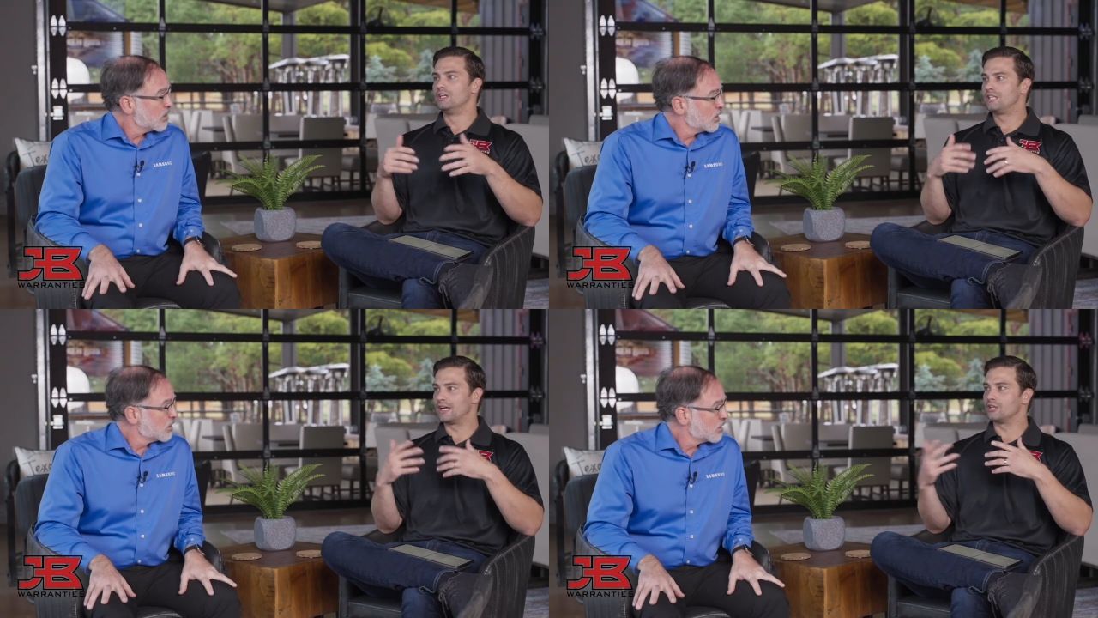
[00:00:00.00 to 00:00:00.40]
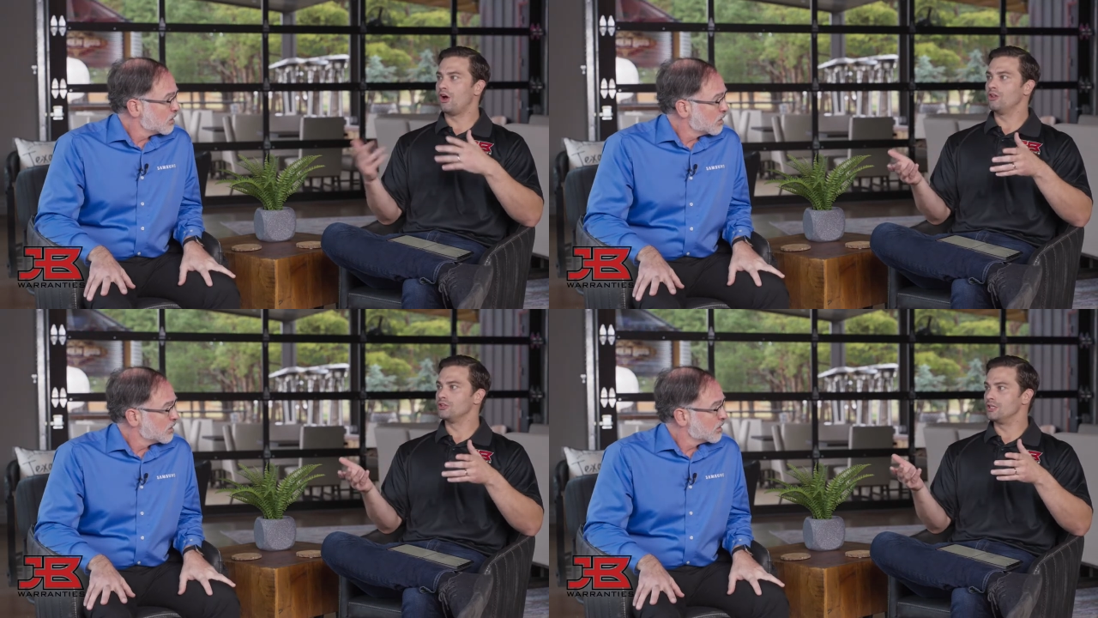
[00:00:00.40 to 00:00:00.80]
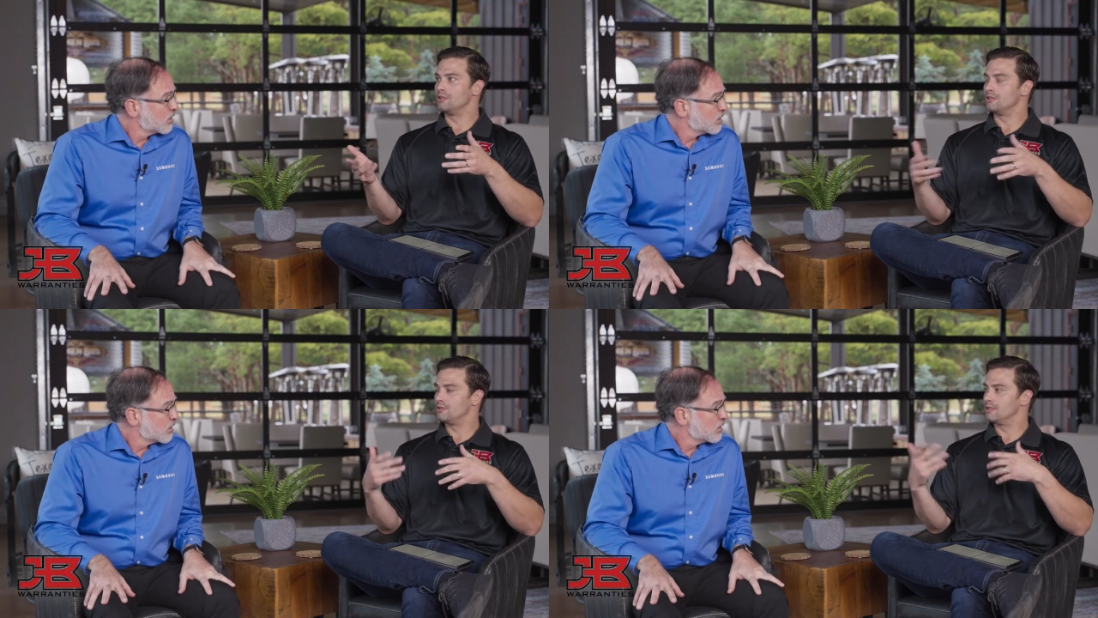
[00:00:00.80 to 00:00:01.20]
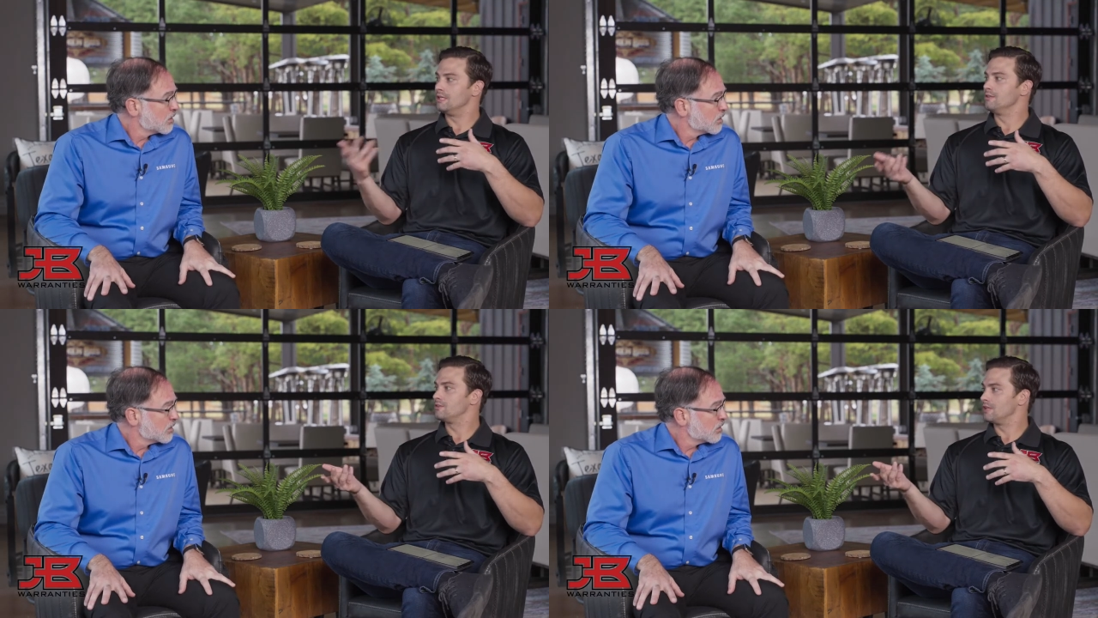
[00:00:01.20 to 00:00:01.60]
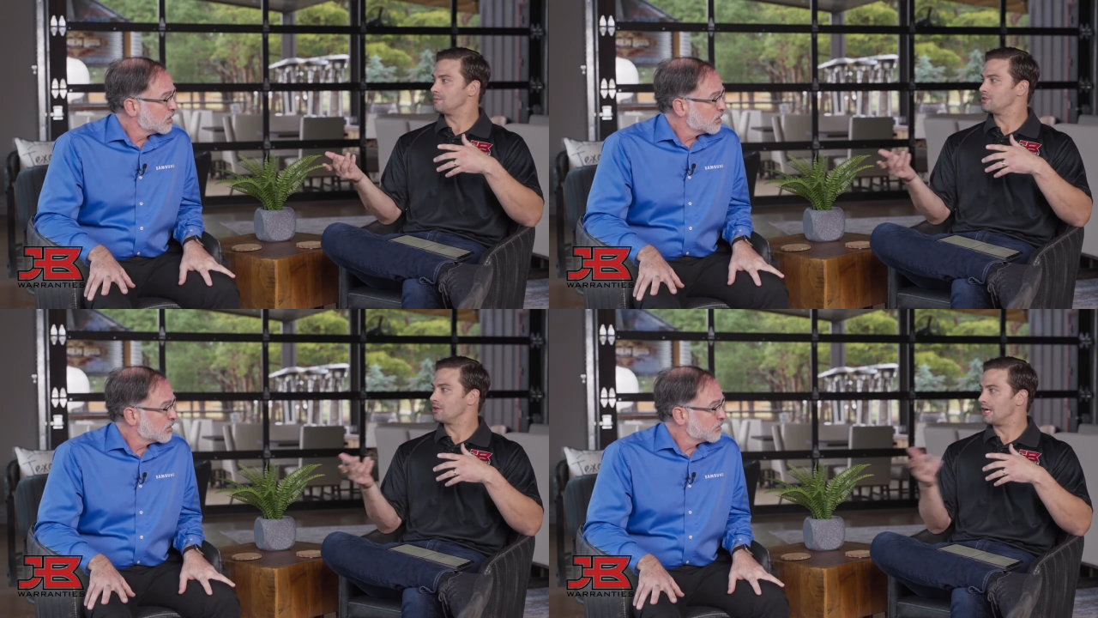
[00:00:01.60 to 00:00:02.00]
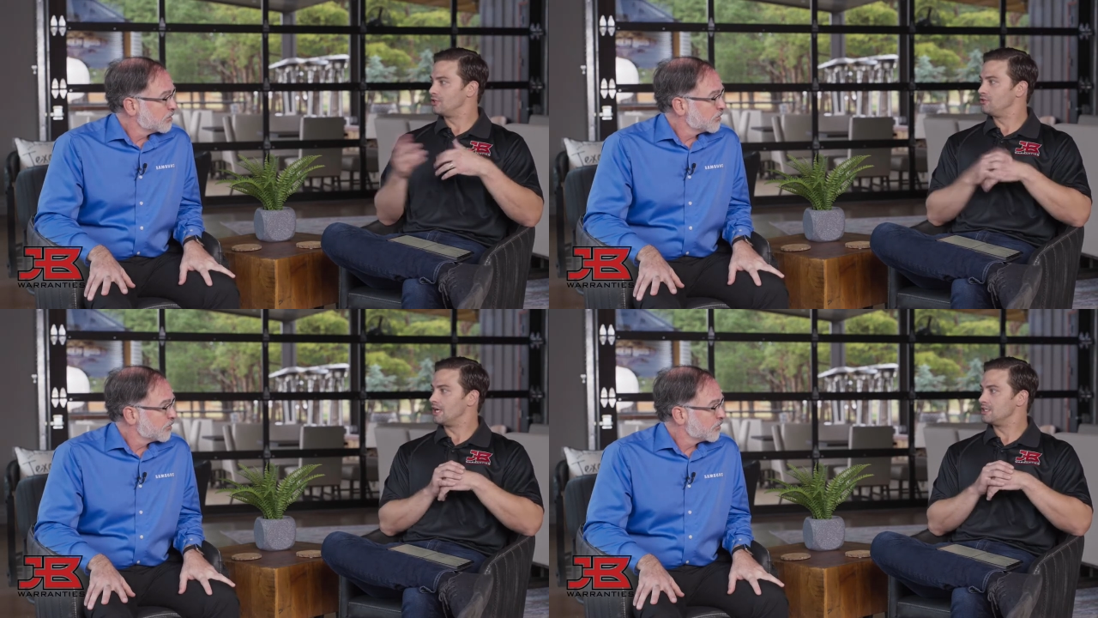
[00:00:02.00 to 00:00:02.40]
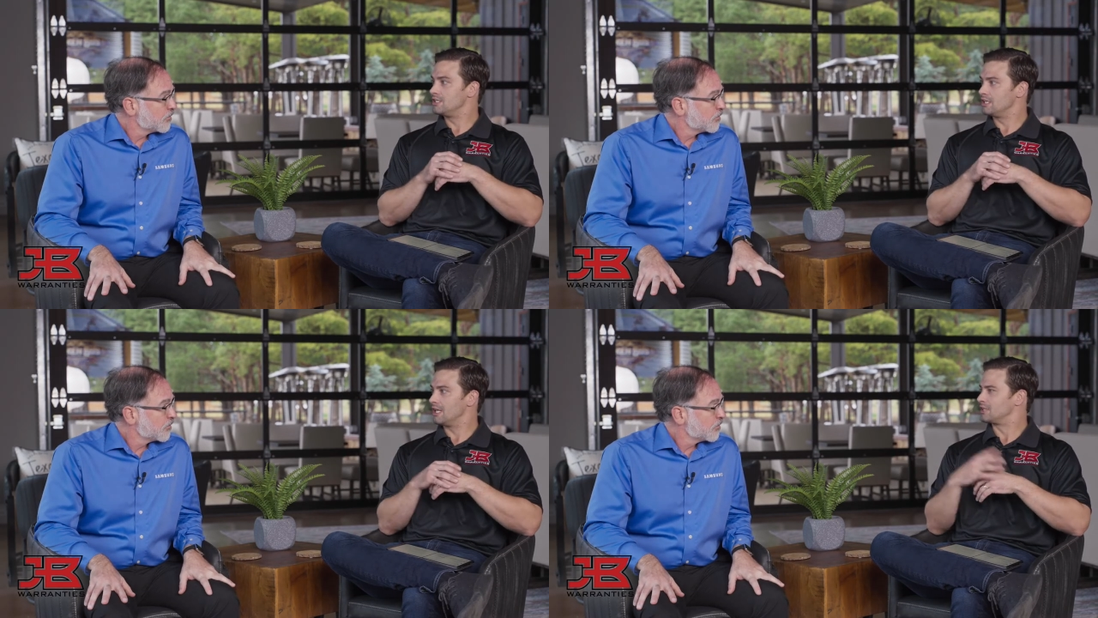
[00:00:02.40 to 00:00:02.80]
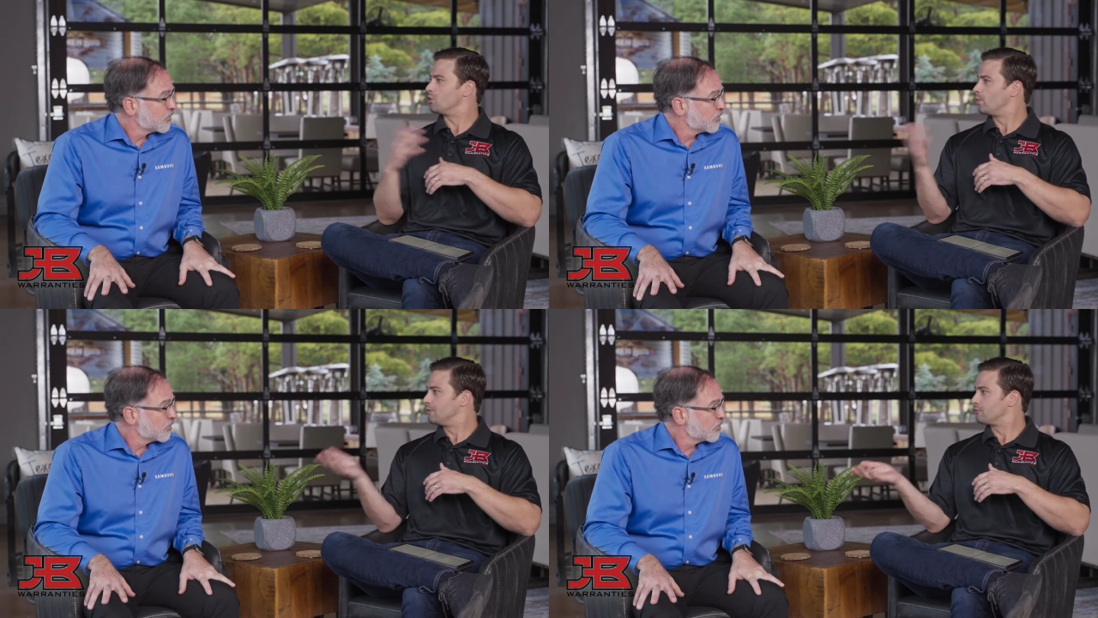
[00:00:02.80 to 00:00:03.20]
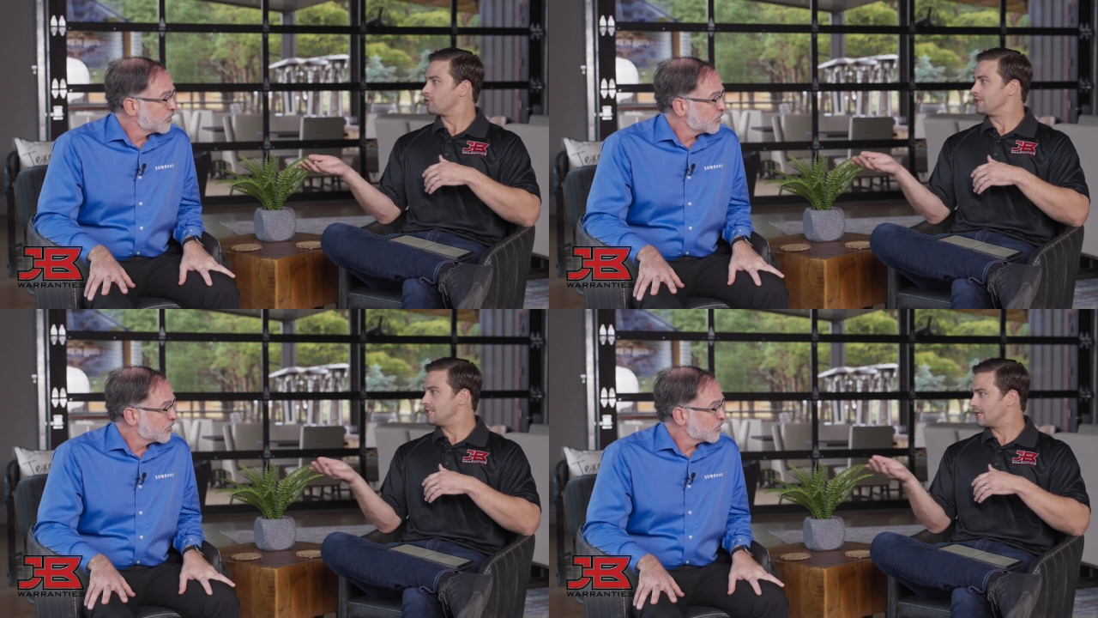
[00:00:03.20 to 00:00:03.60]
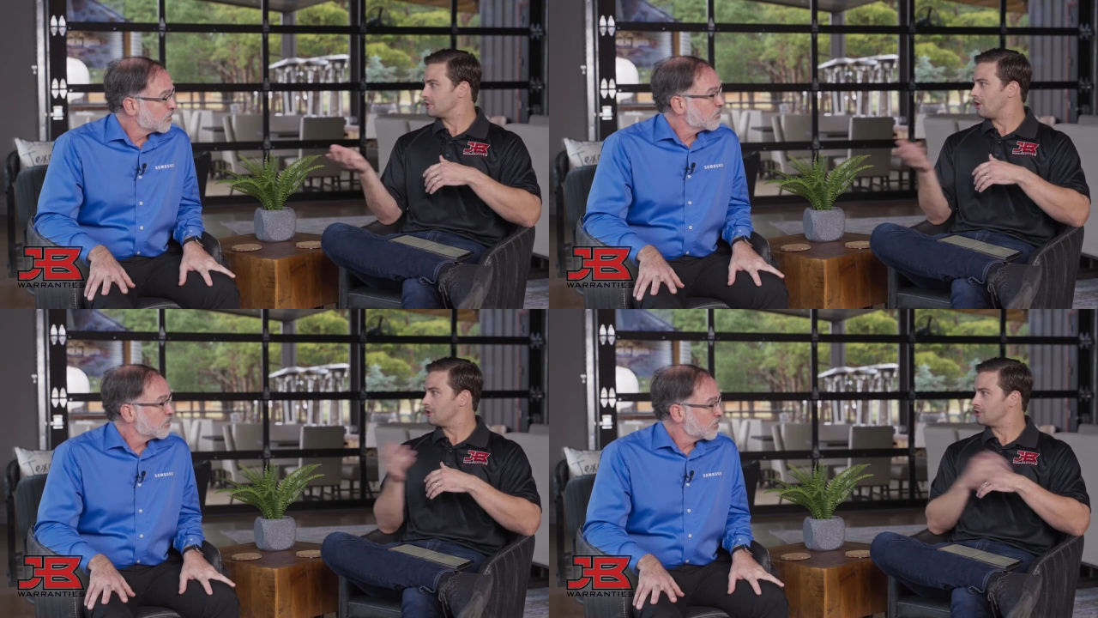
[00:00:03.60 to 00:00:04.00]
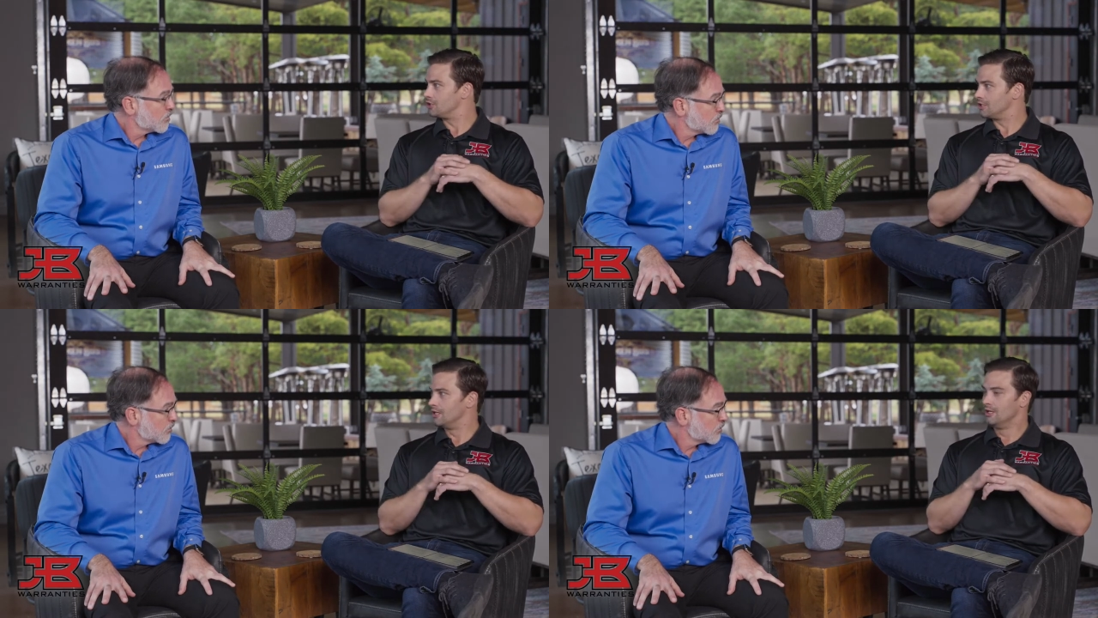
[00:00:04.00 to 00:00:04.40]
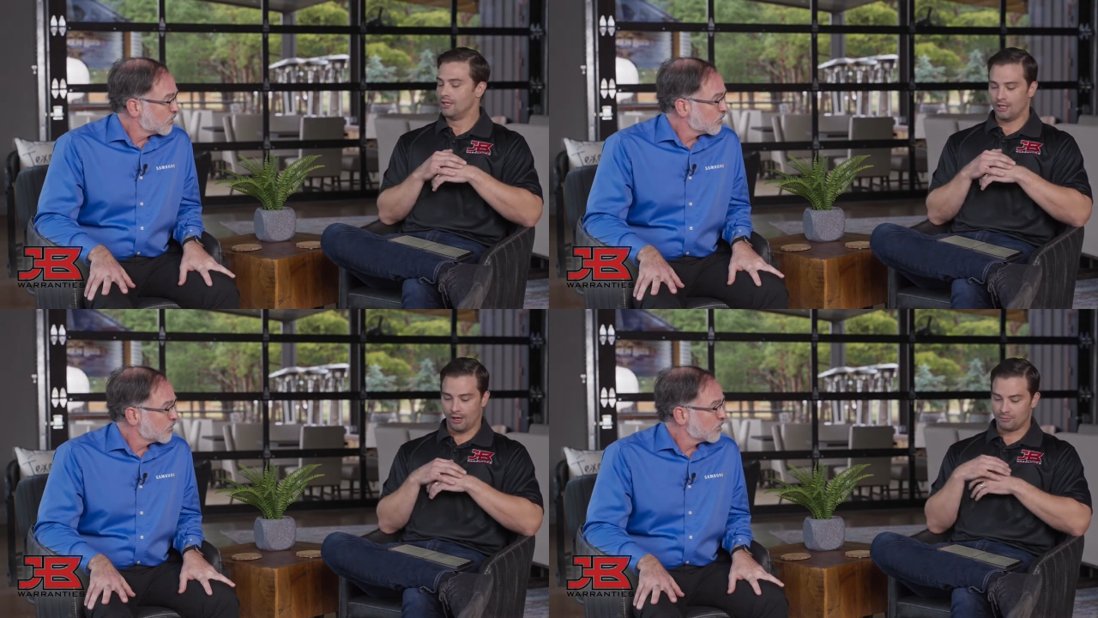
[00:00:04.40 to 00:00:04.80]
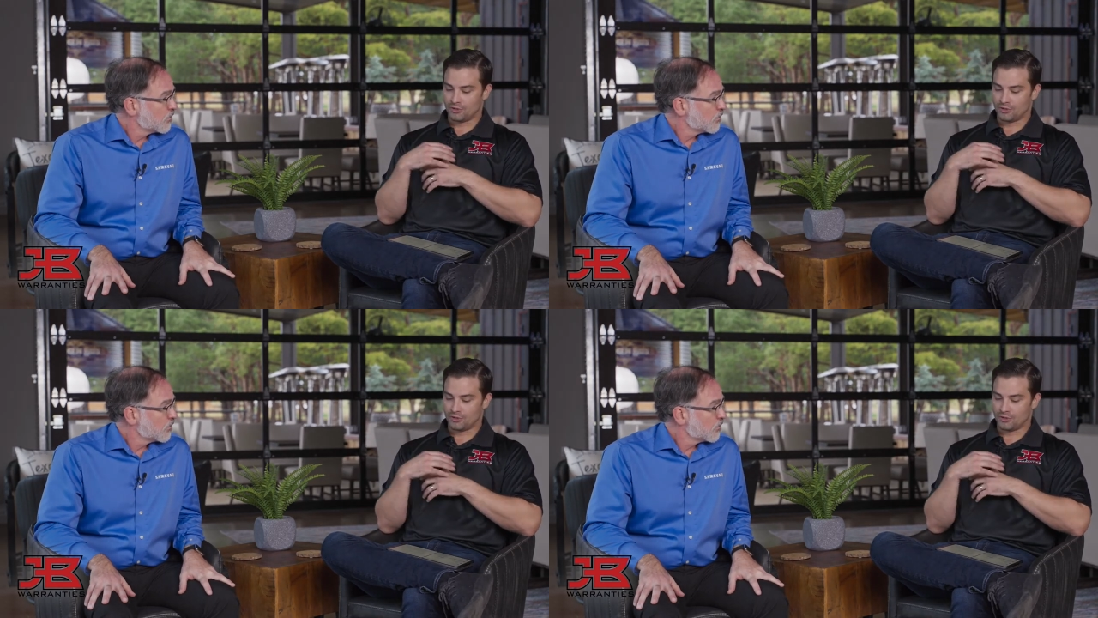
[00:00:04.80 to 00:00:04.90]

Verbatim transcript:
Speaker 1: technology that's in the Samsung HVAC, like the wind-free technology, um,